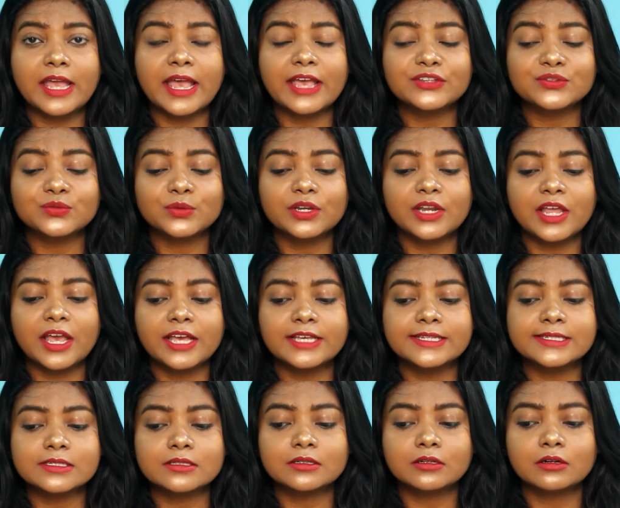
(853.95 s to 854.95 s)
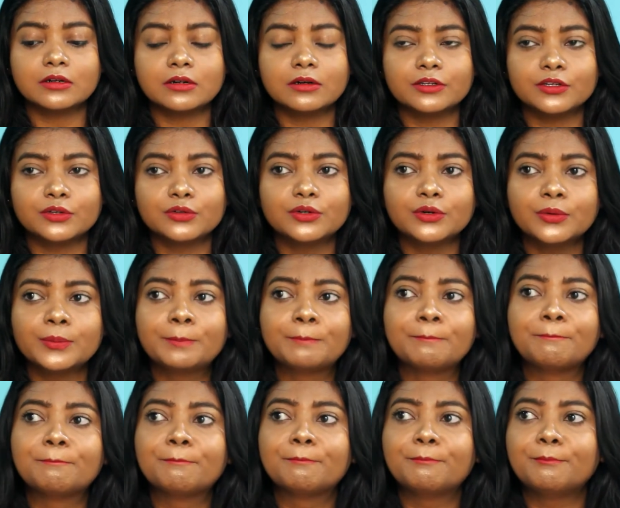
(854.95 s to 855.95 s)
as well as
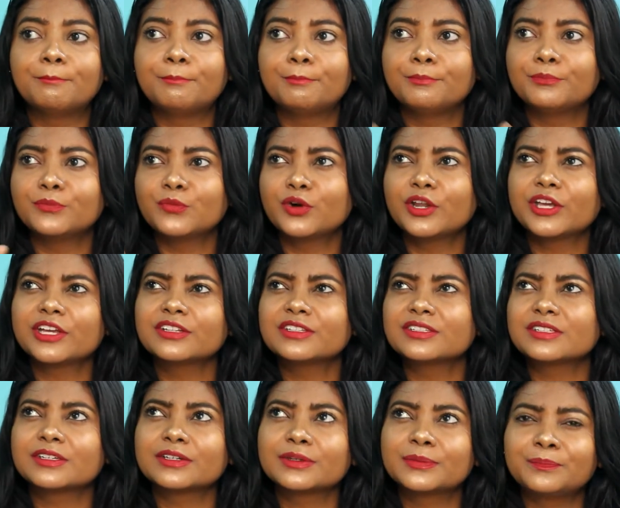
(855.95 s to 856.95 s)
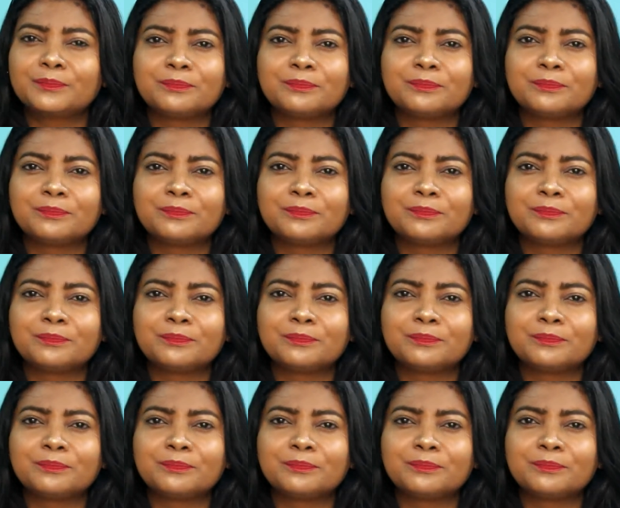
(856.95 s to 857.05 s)
what I can say,